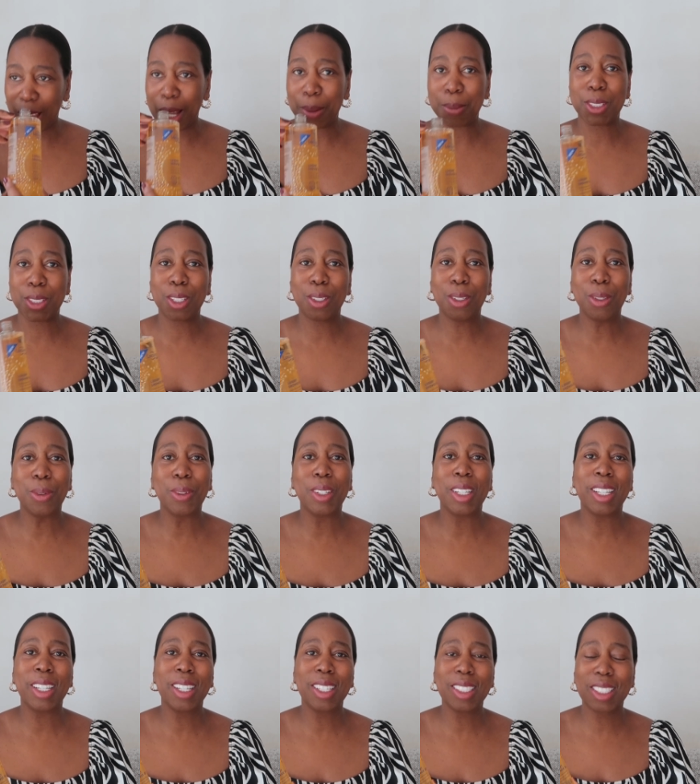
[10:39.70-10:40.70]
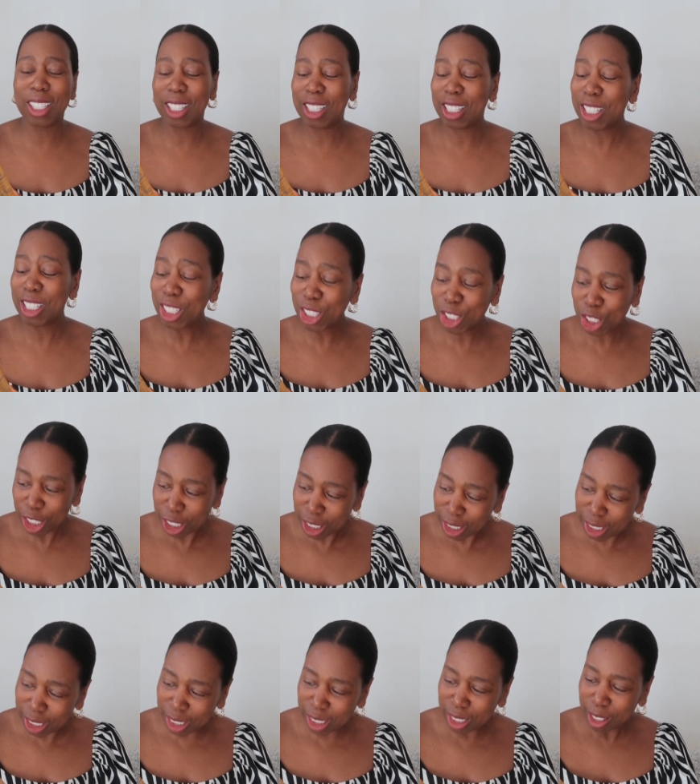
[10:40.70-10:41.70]
absolutely
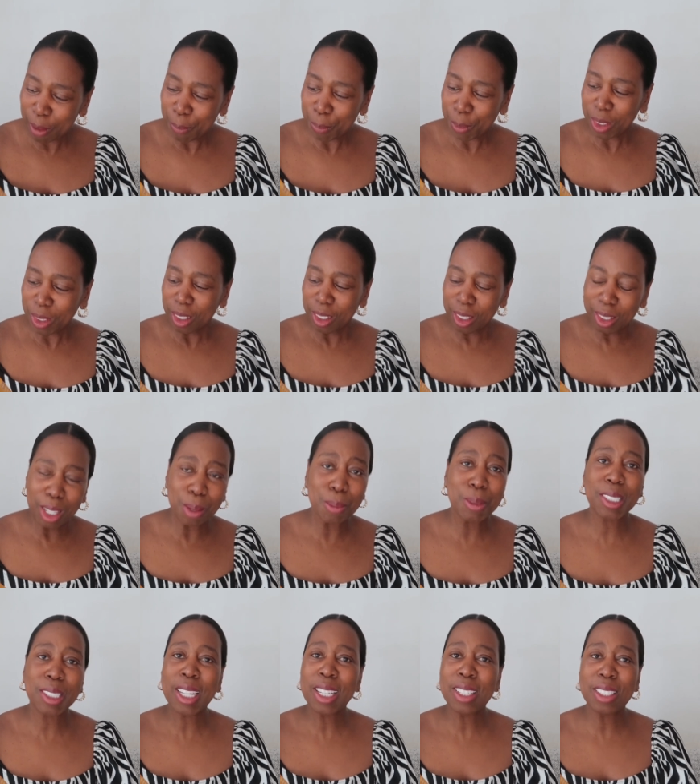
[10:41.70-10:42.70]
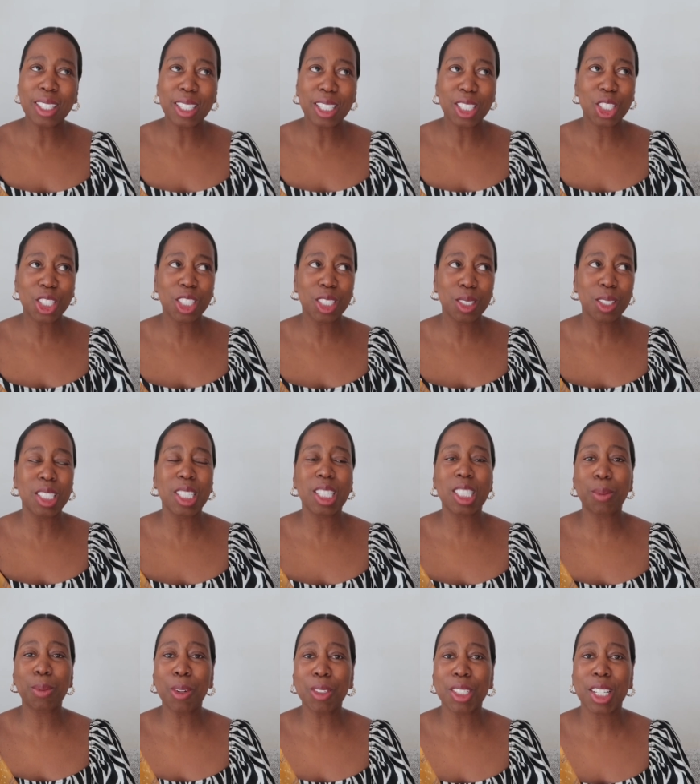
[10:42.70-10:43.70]
delicious. You know, I'm saying delicious
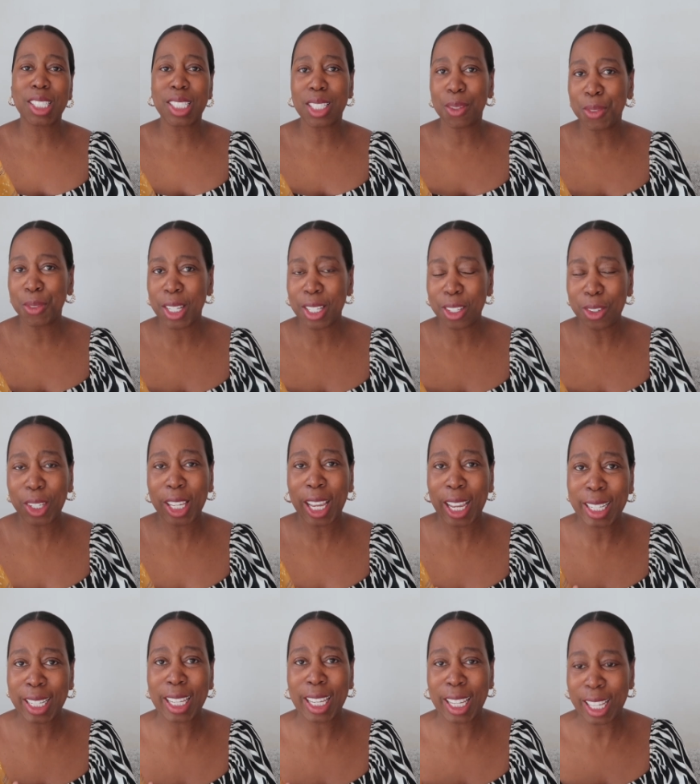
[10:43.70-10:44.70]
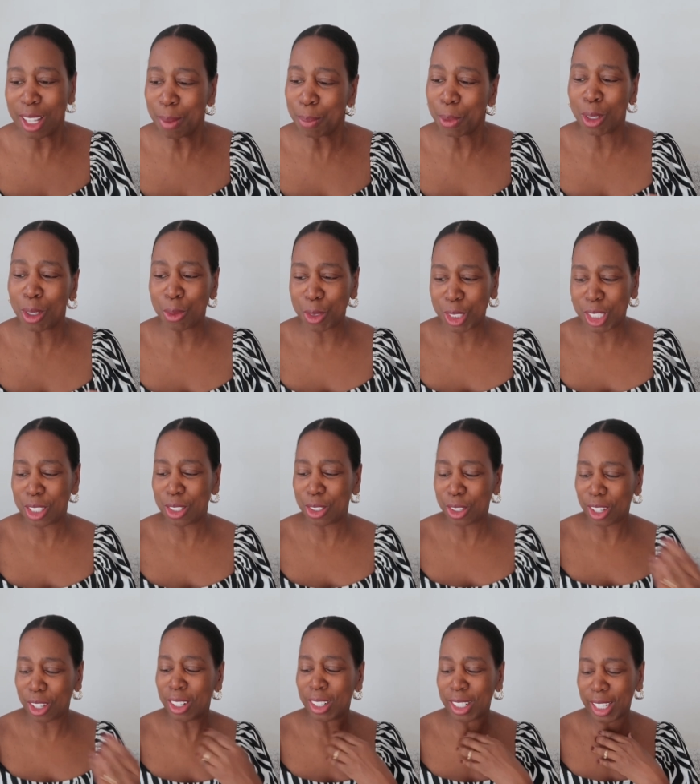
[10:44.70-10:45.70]
because it smells like something that you can eat, but obviously
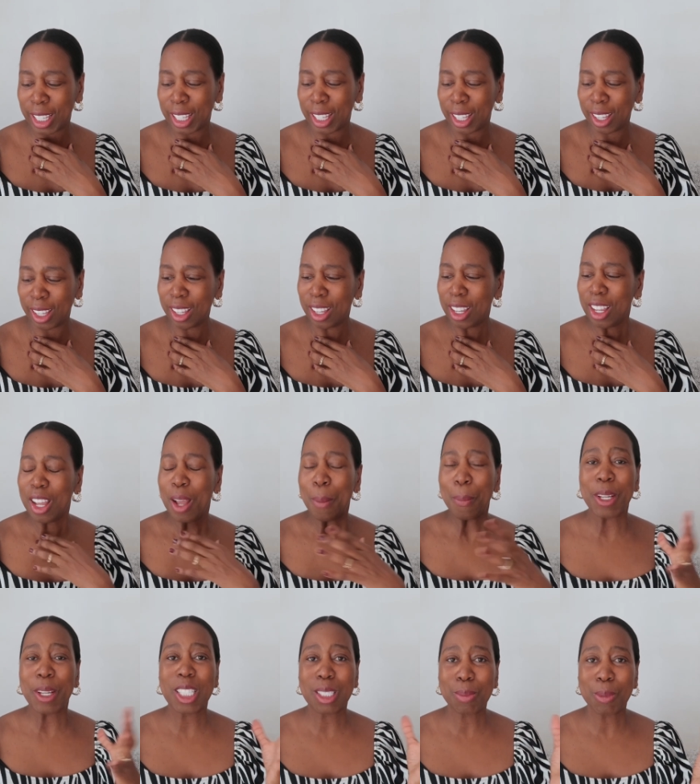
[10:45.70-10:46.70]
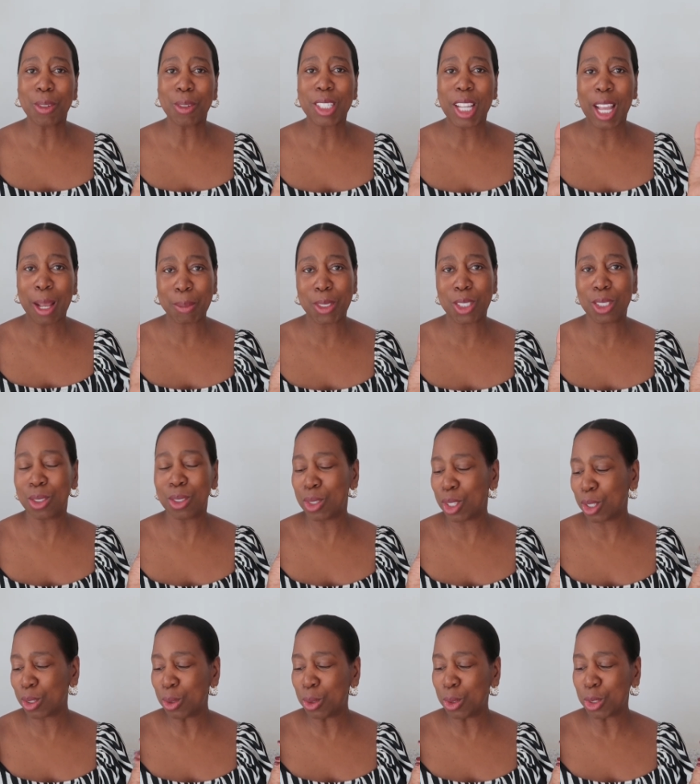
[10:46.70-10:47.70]
you can't eat it, but it smells
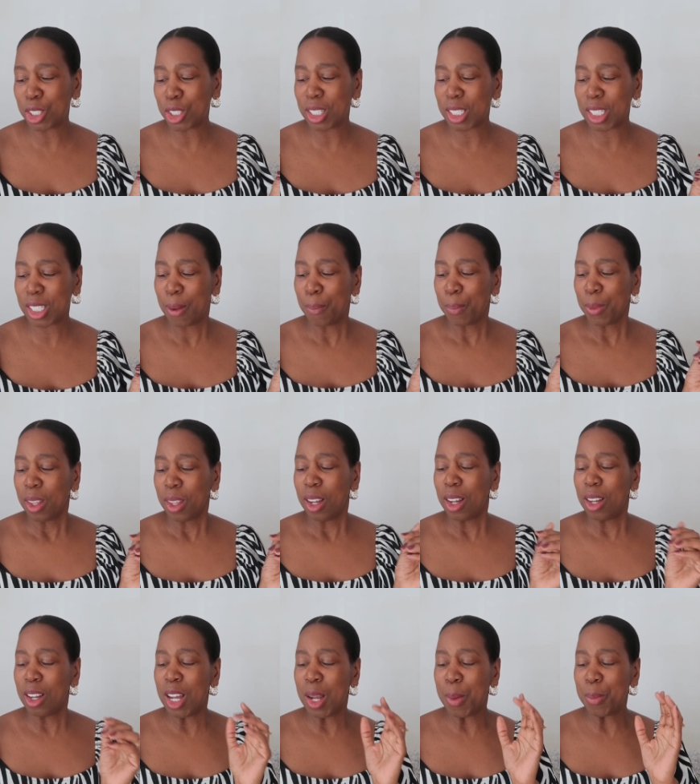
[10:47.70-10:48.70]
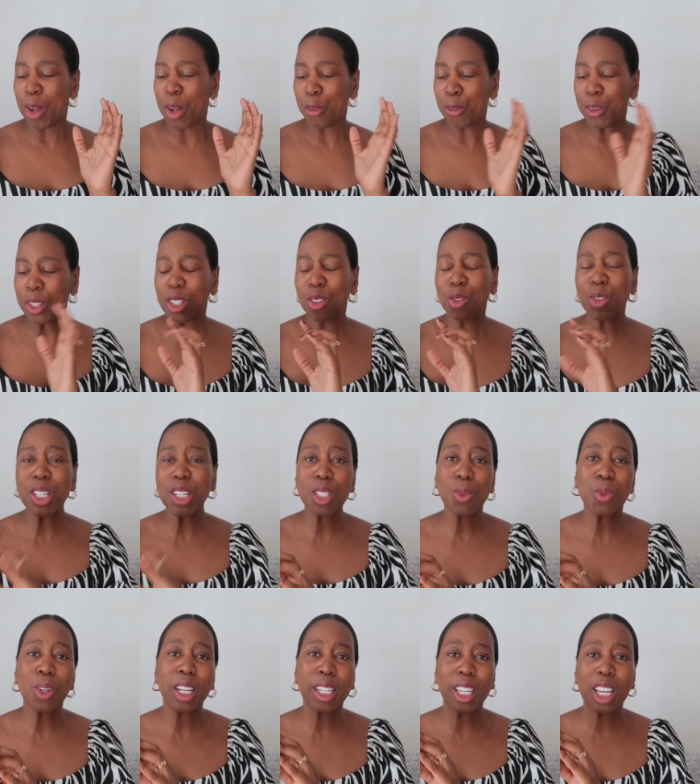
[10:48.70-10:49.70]
absolutely gorgeous. Um, I think the
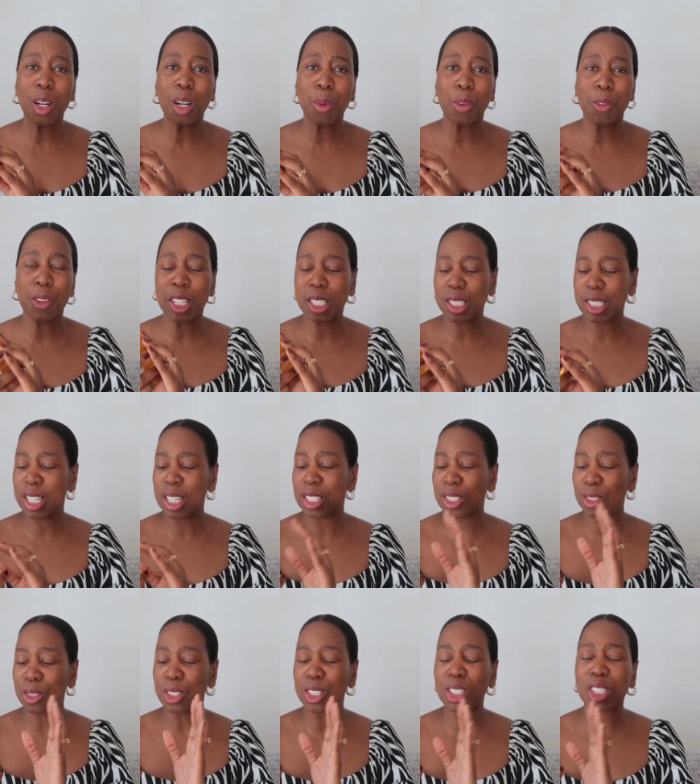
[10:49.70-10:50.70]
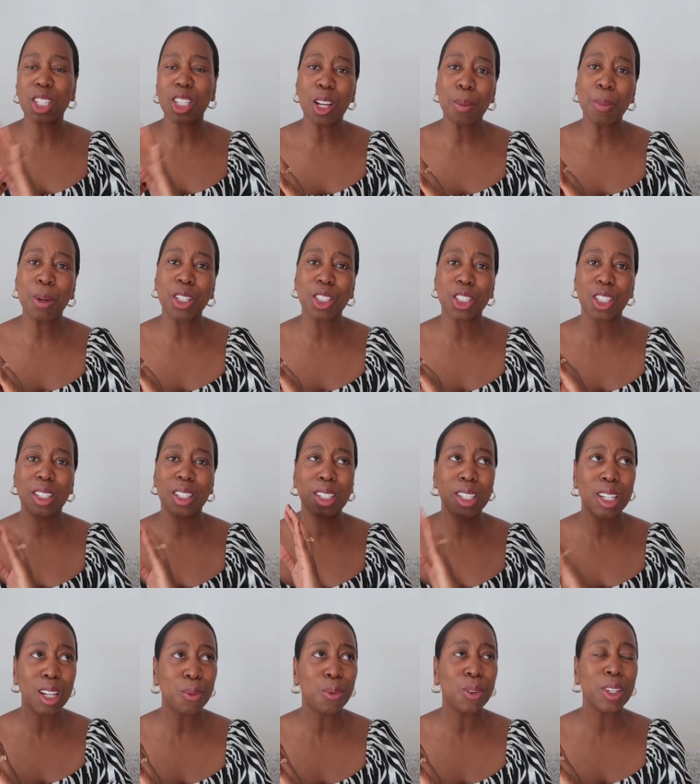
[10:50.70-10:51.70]
reason why I get on with this, it's got so much
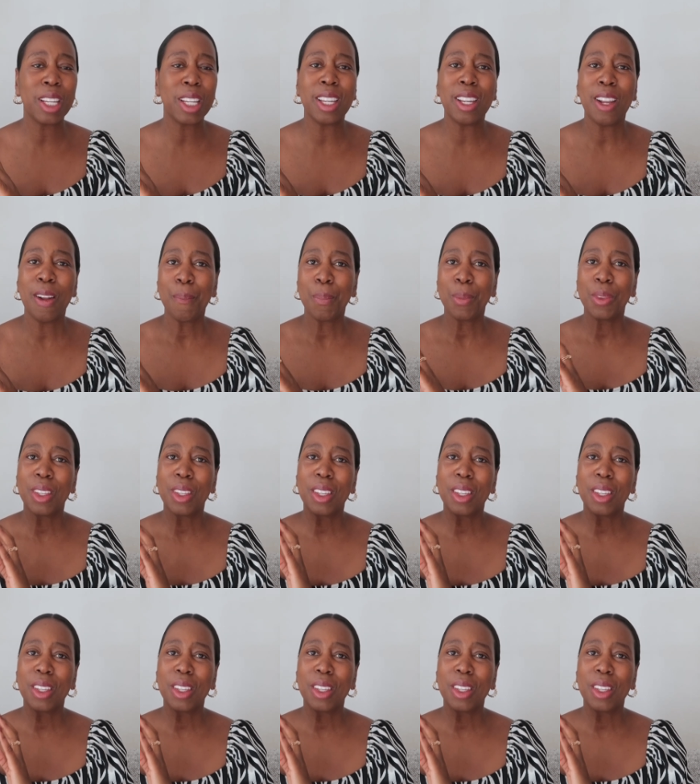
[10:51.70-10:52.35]
lovely